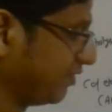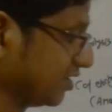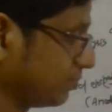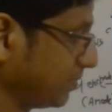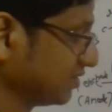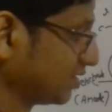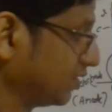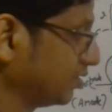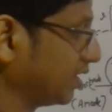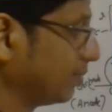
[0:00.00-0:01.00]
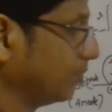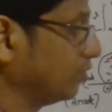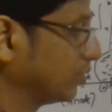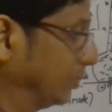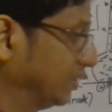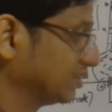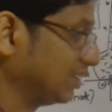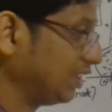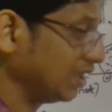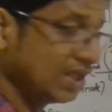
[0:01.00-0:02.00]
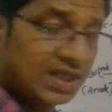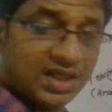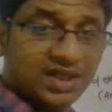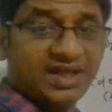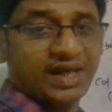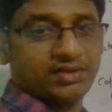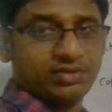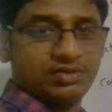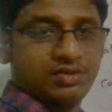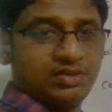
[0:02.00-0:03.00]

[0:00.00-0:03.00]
H plus ion that move towards the cathode.